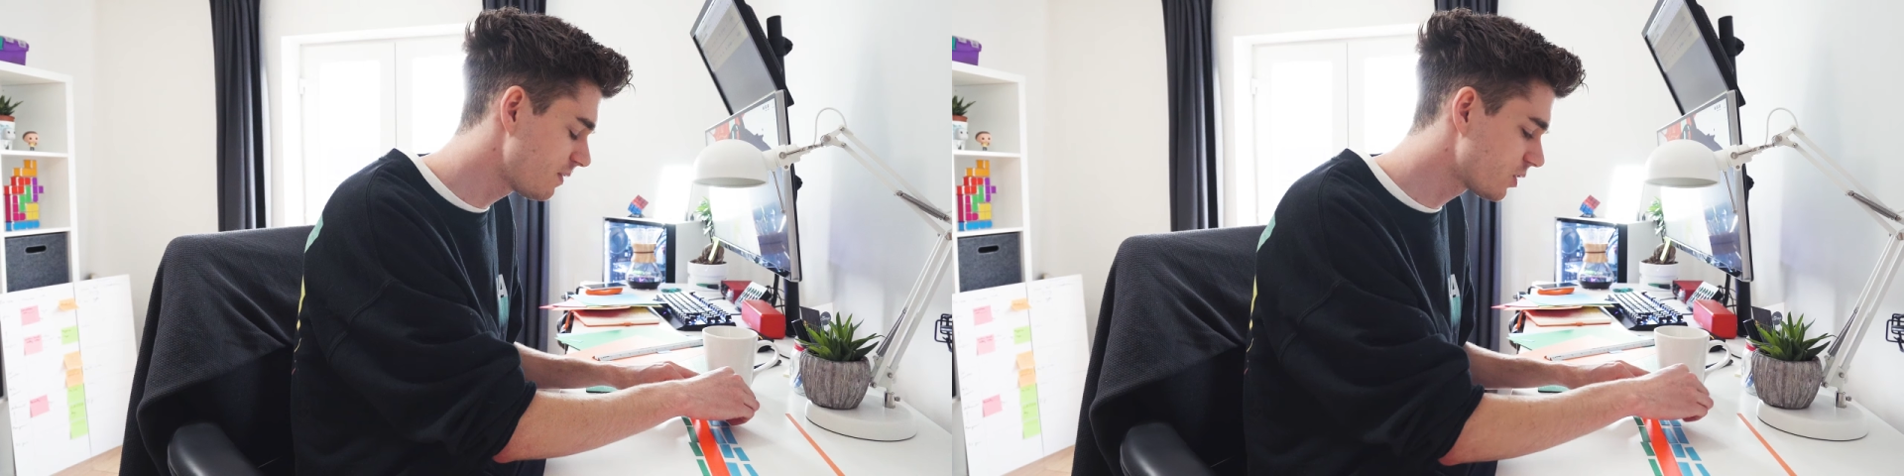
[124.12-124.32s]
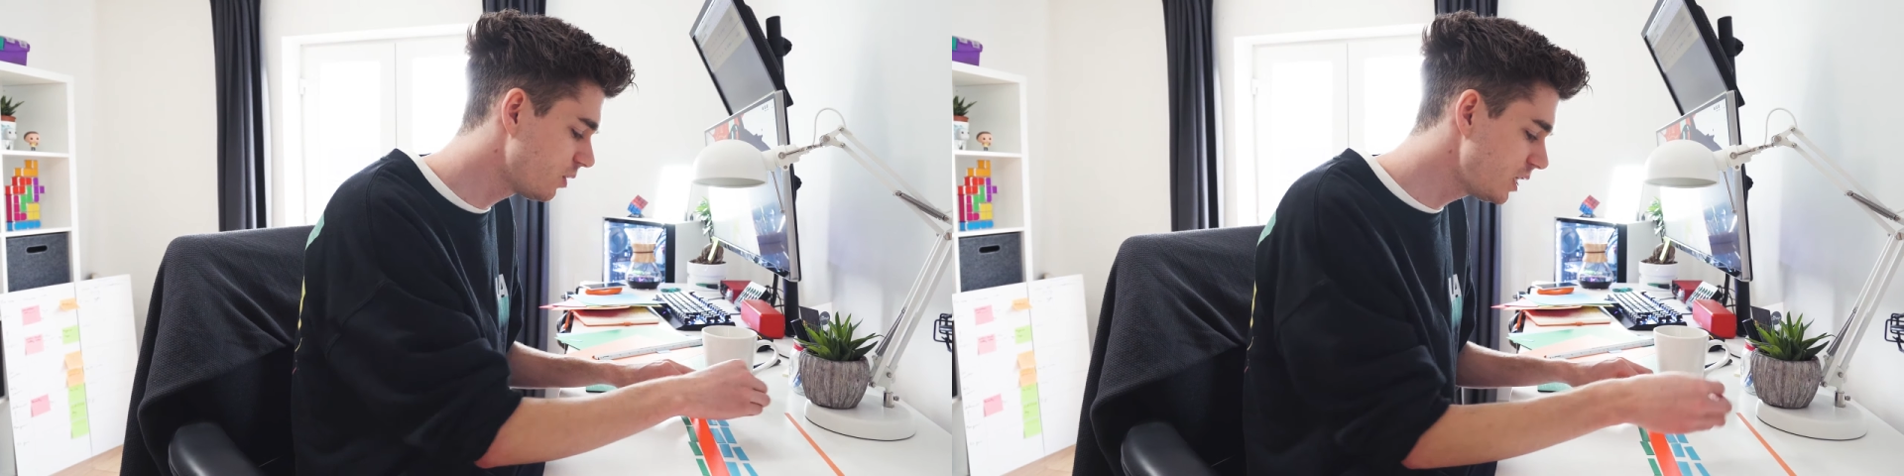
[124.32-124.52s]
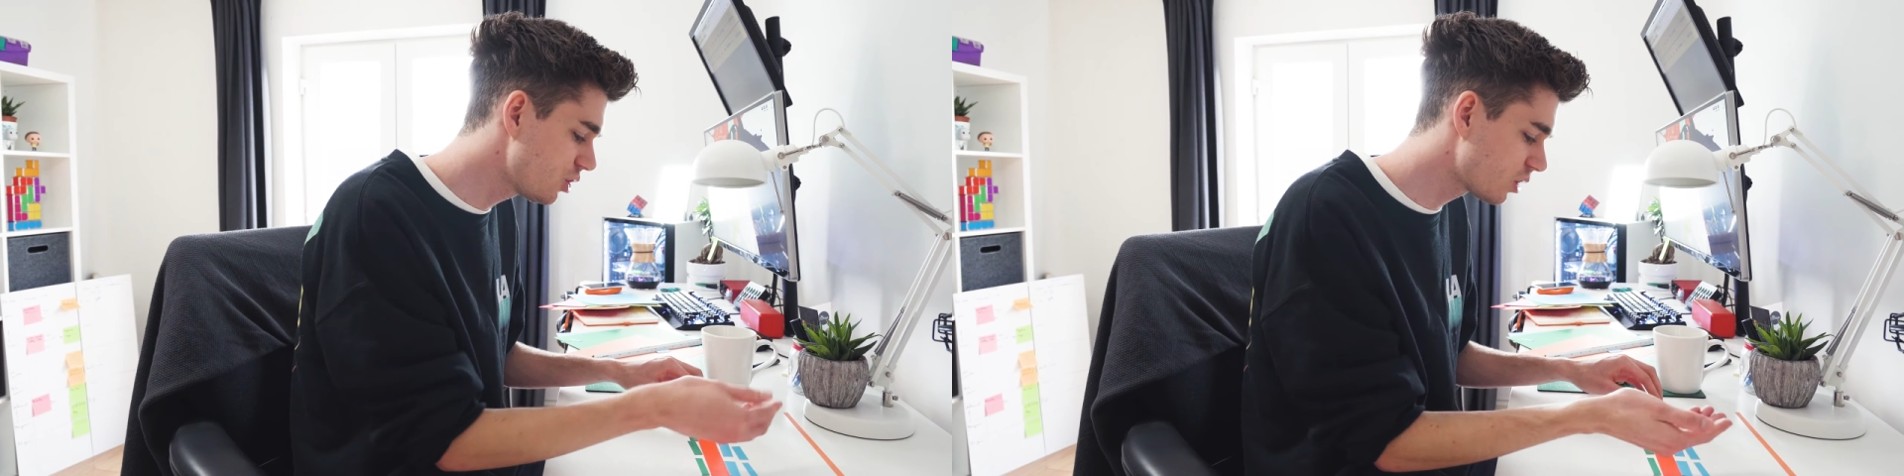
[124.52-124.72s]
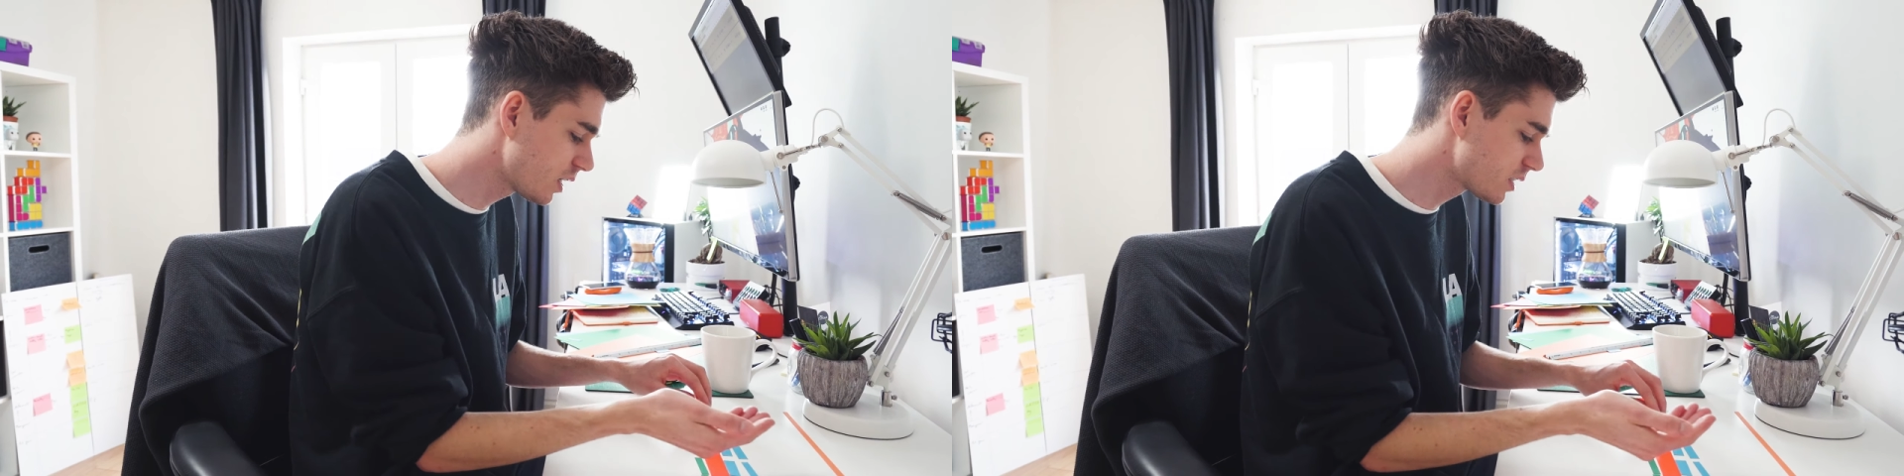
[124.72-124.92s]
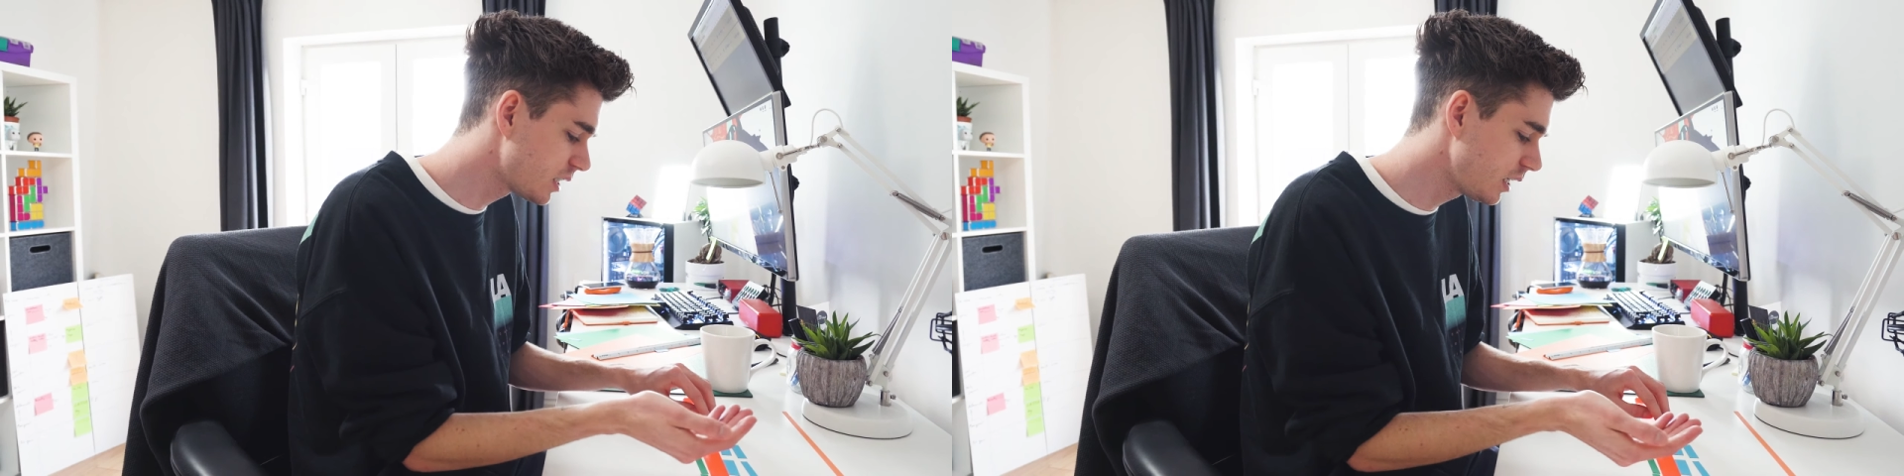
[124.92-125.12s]
it's not
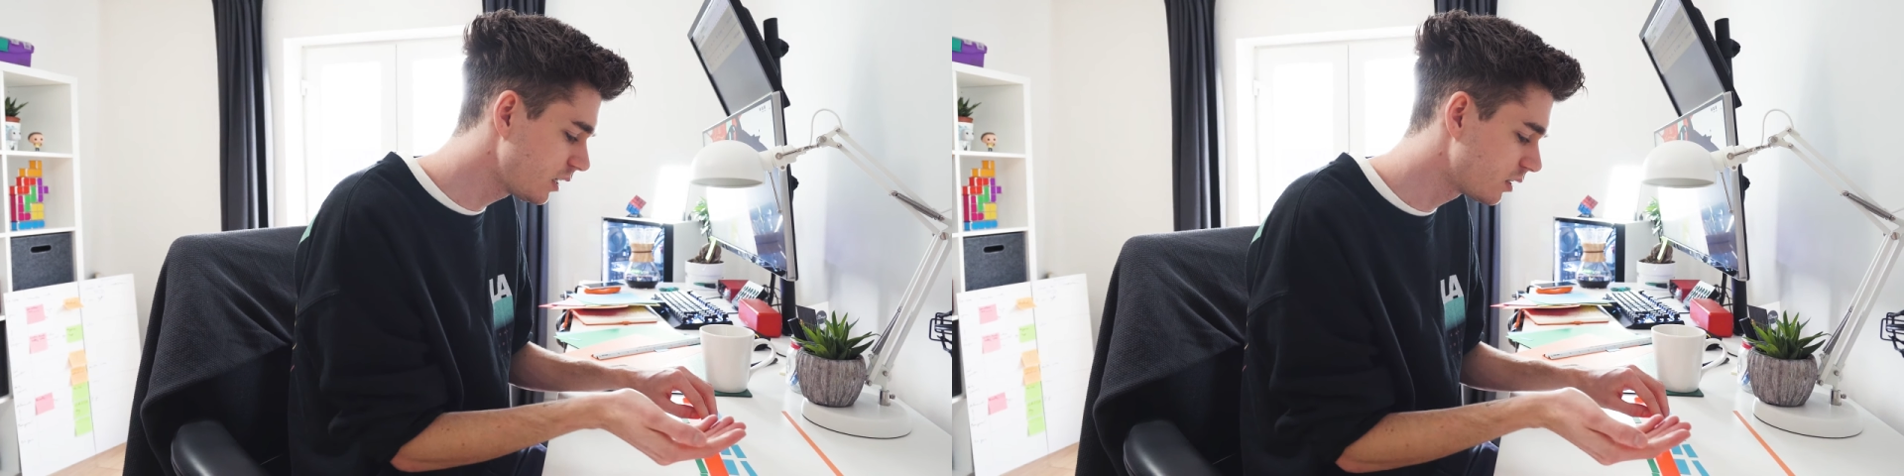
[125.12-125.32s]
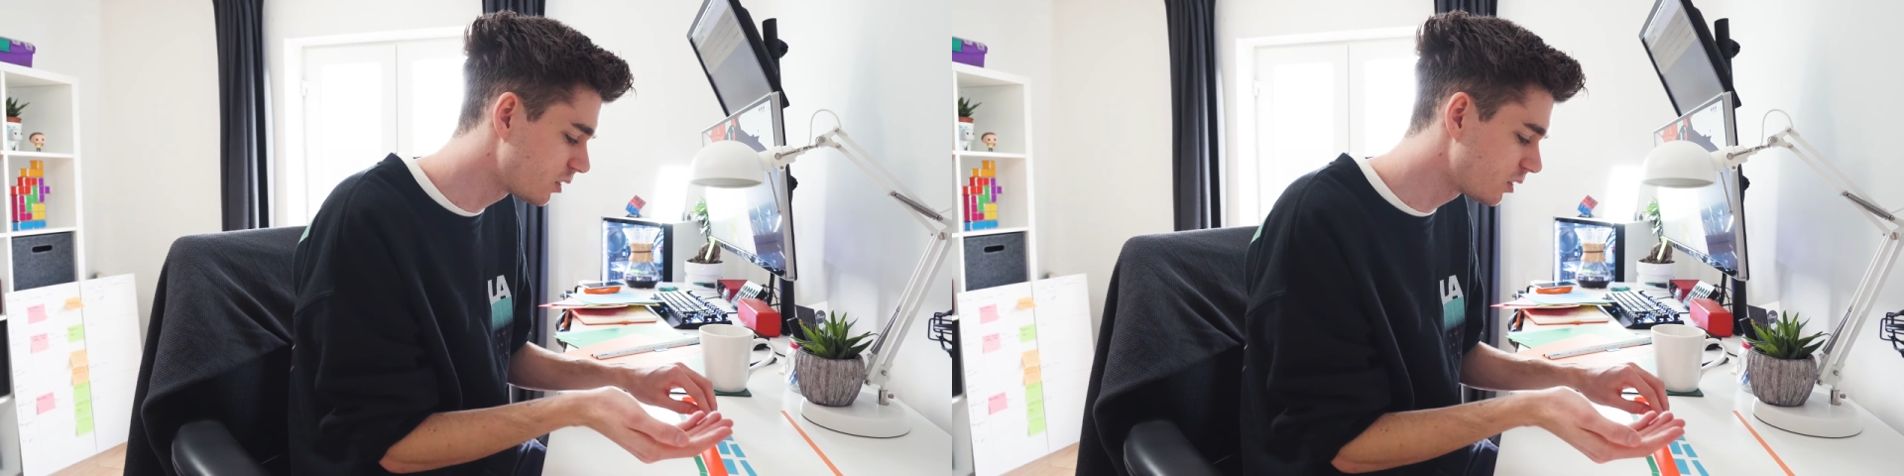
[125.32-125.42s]
interesting,